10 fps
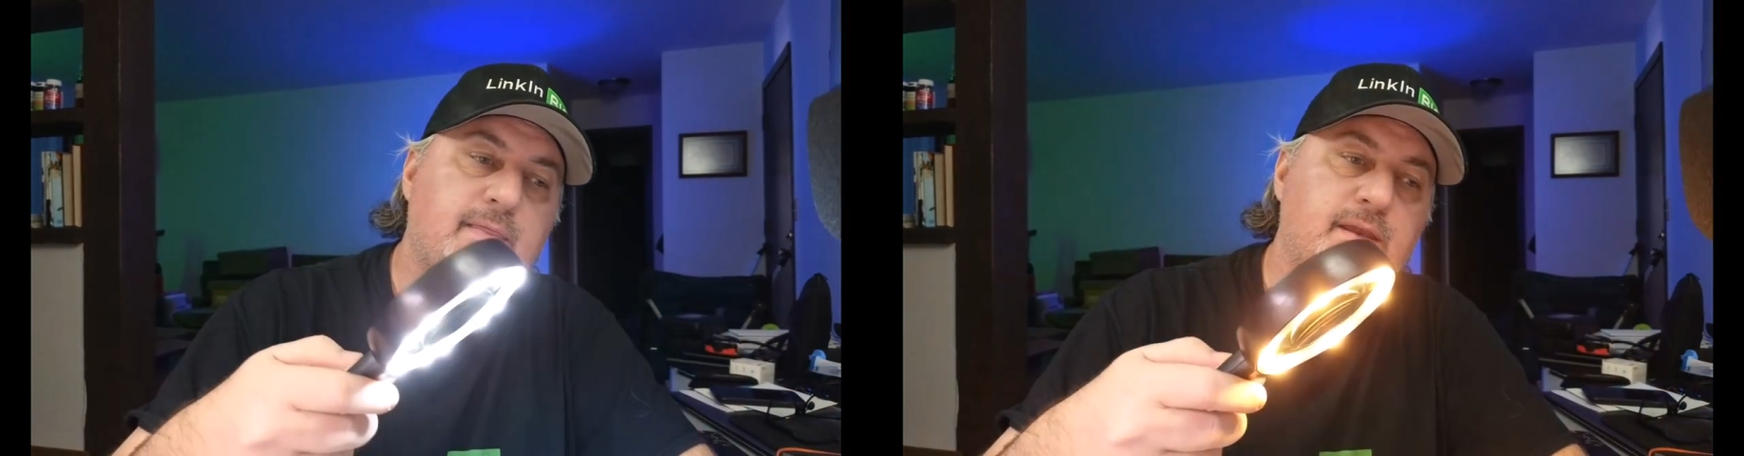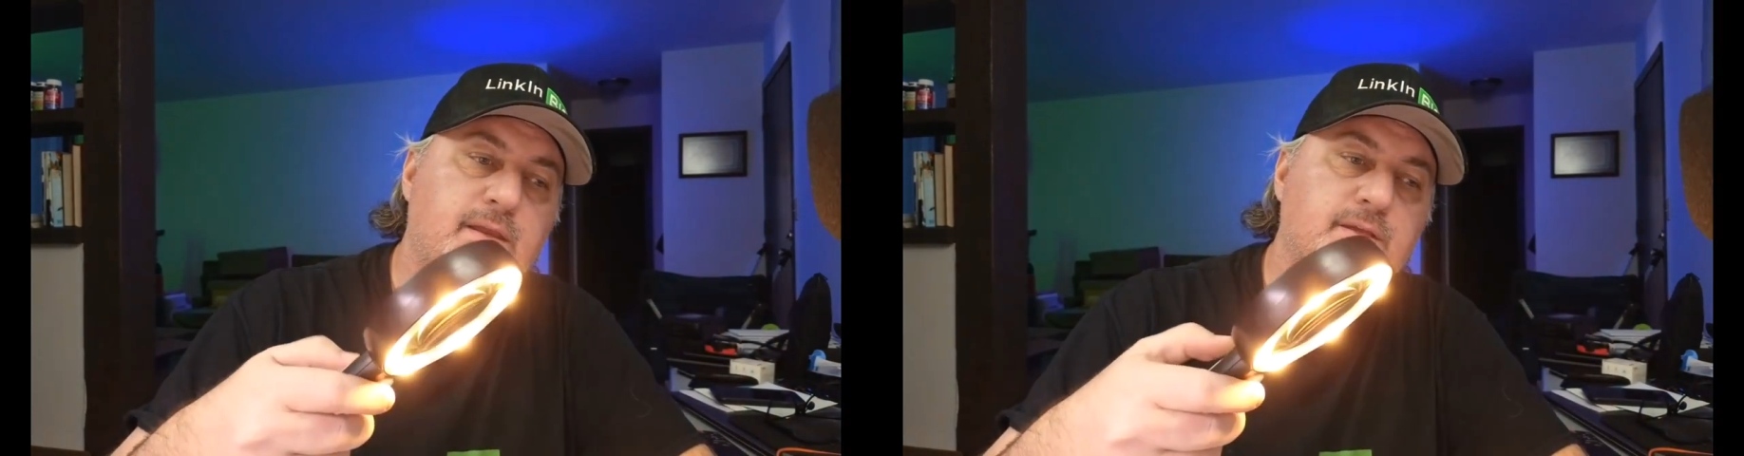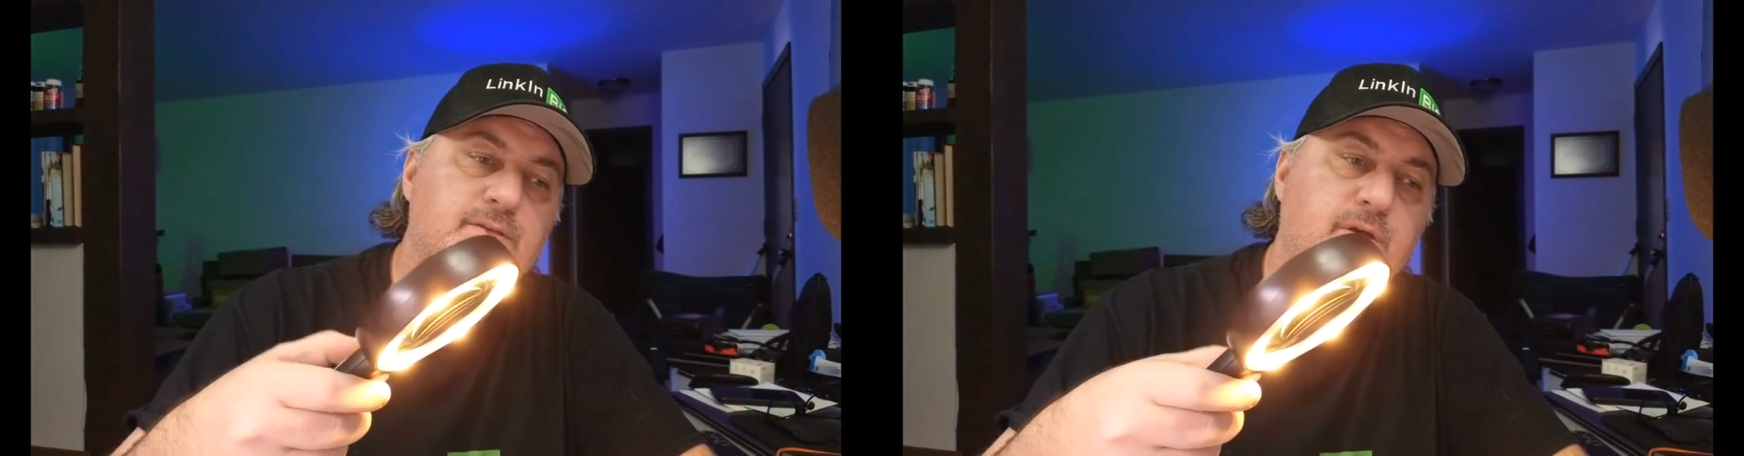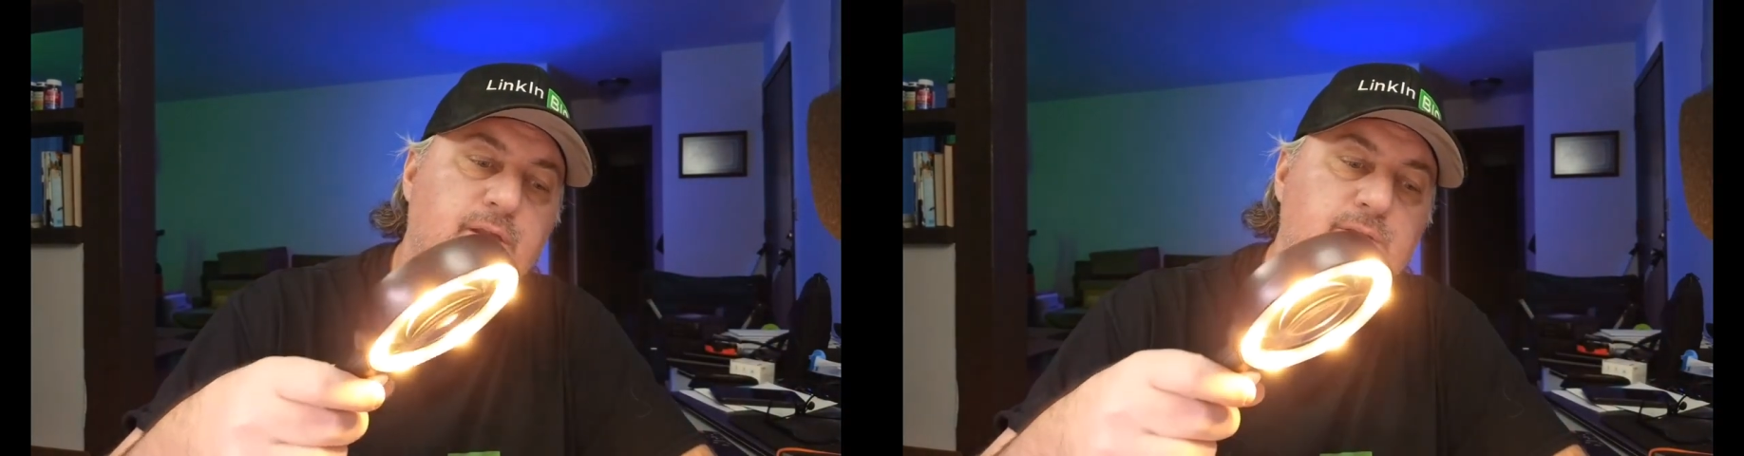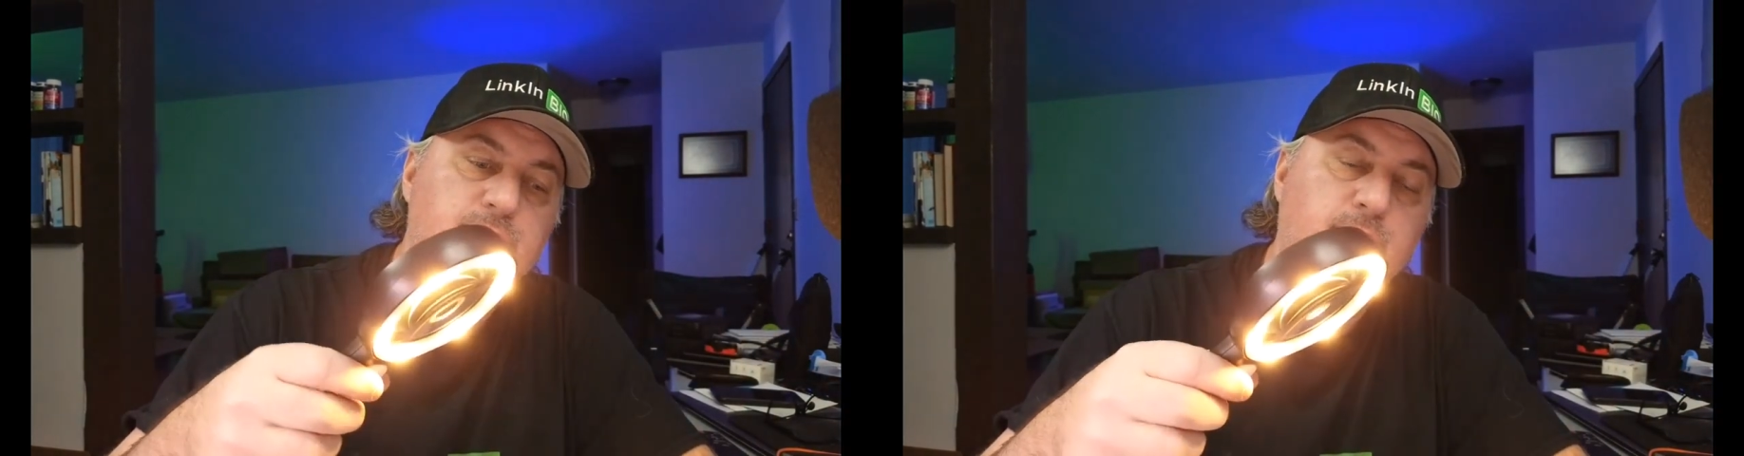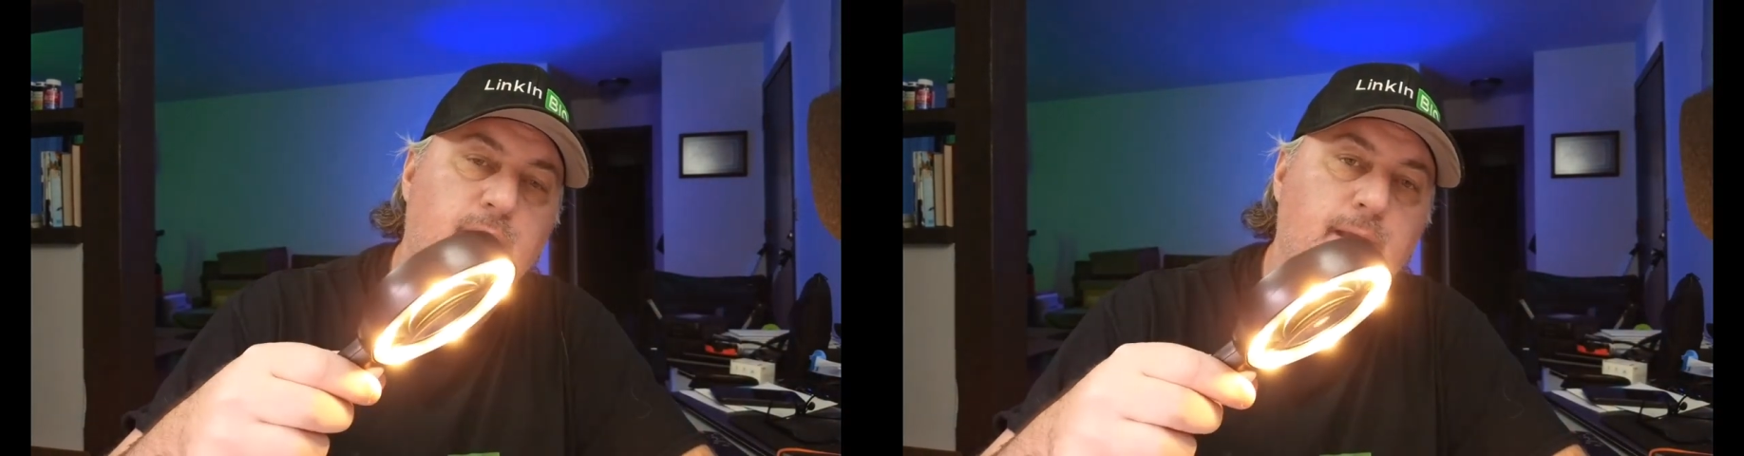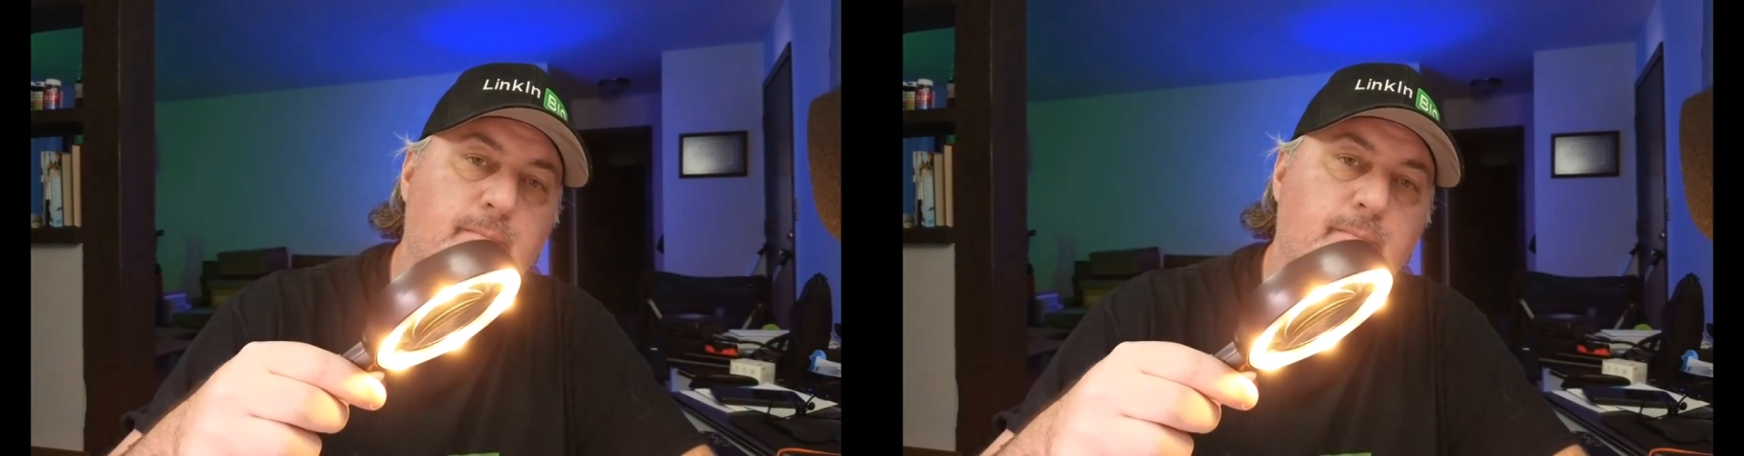Then you can turn it to a